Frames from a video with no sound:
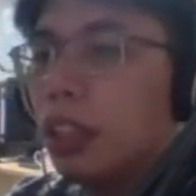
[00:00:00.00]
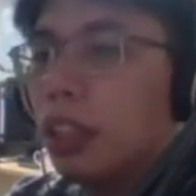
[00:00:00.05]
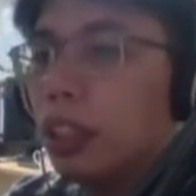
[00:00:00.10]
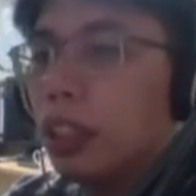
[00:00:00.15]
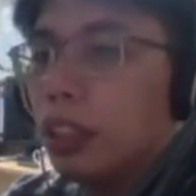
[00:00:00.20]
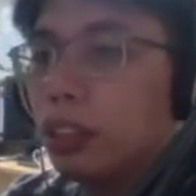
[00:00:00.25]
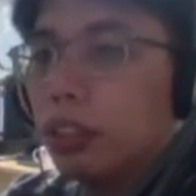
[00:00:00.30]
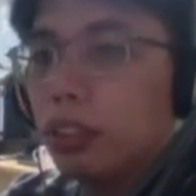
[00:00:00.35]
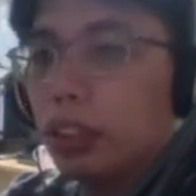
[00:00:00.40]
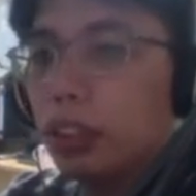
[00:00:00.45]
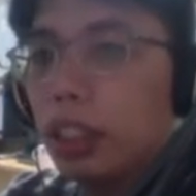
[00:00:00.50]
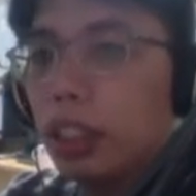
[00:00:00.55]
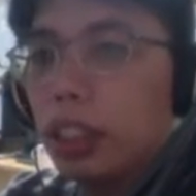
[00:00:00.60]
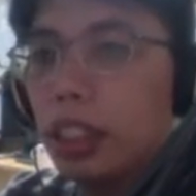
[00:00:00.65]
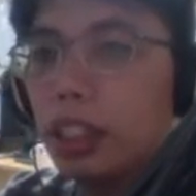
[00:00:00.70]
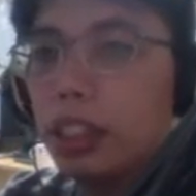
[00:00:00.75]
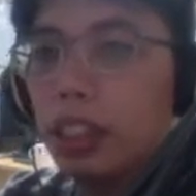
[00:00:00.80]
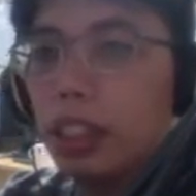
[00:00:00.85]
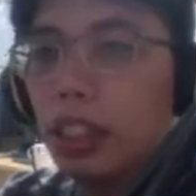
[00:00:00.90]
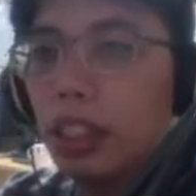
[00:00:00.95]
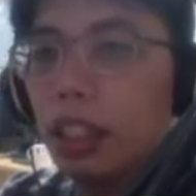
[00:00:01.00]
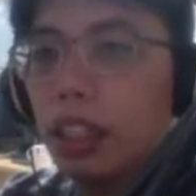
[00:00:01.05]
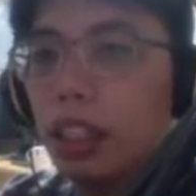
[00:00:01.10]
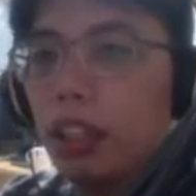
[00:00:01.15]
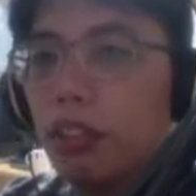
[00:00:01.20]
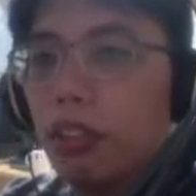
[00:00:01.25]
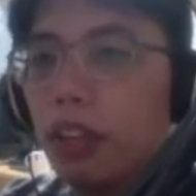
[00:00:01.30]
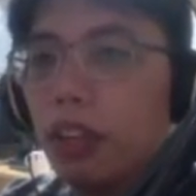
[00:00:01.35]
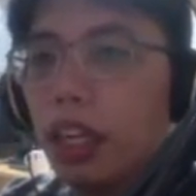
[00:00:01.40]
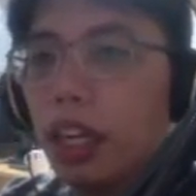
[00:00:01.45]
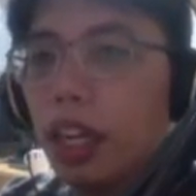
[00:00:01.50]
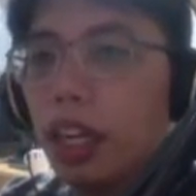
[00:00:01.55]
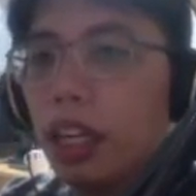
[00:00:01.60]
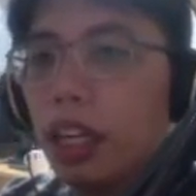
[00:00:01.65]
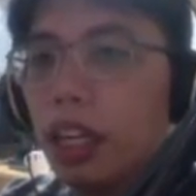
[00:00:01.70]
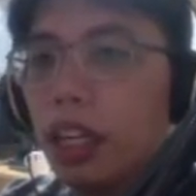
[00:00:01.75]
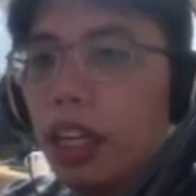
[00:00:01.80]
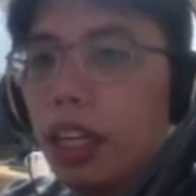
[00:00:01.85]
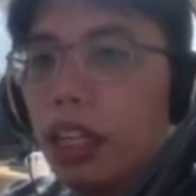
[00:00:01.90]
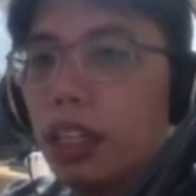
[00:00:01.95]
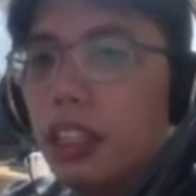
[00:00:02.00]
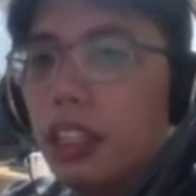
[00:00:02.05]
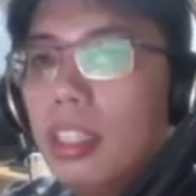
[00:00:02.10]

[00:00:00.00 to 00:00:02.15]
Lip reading: So this is the URL here,